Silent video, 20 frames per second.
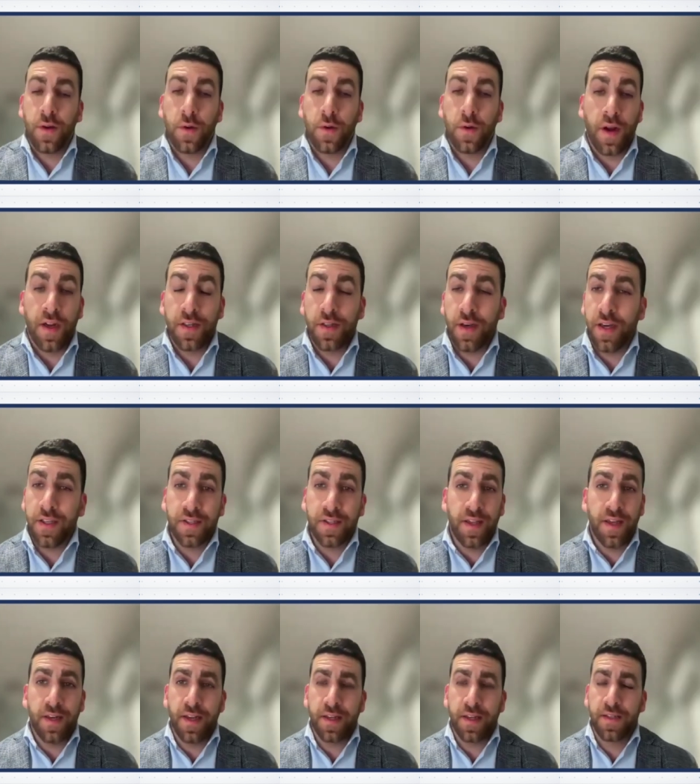Look, I just
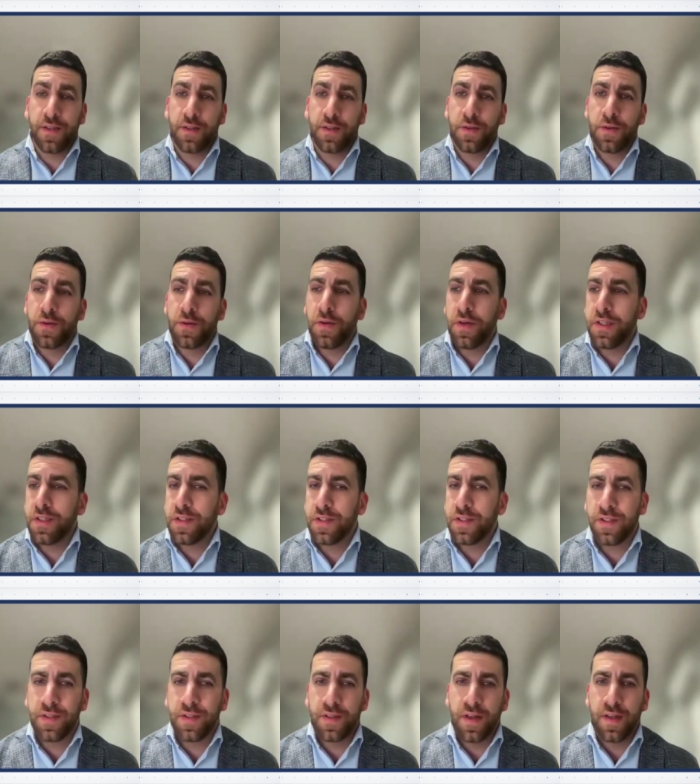had actually two
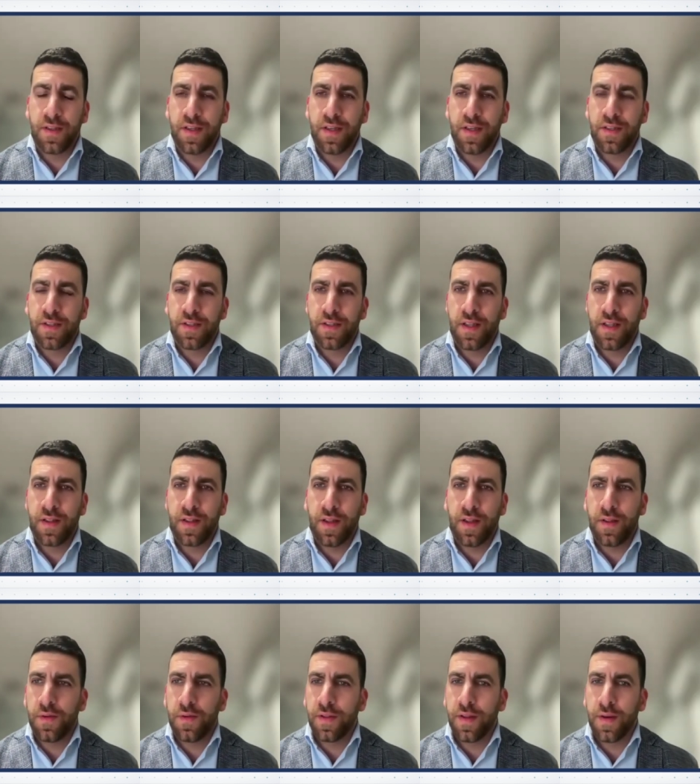questions, Tej, because I
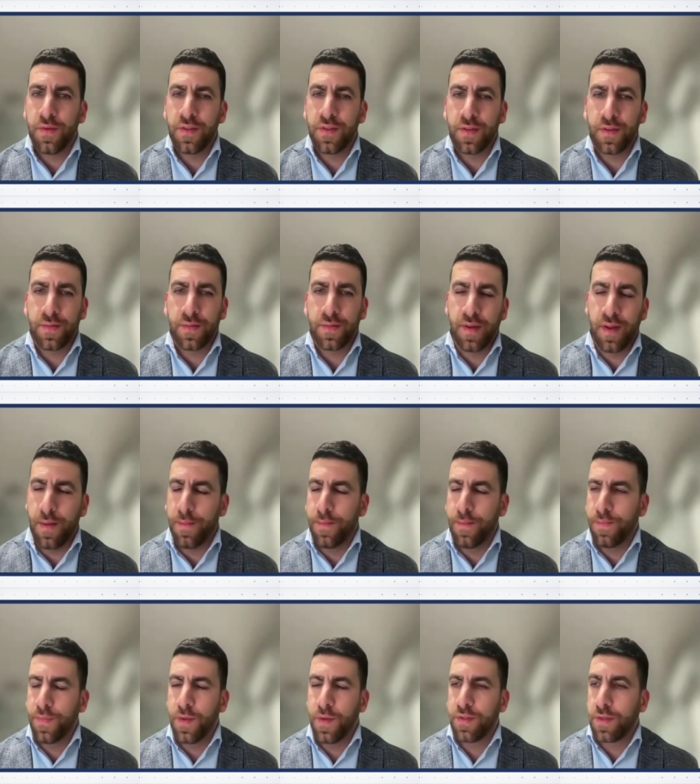thought that was it
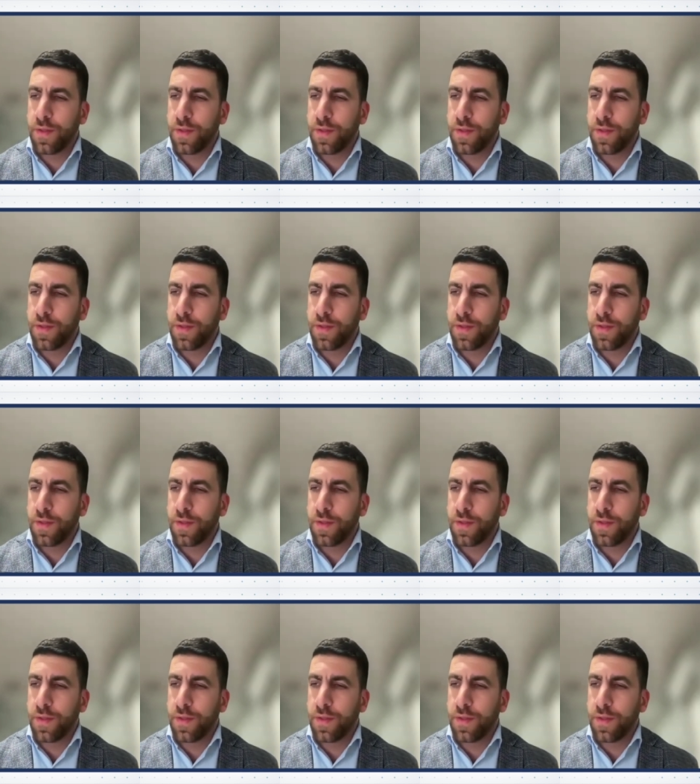was a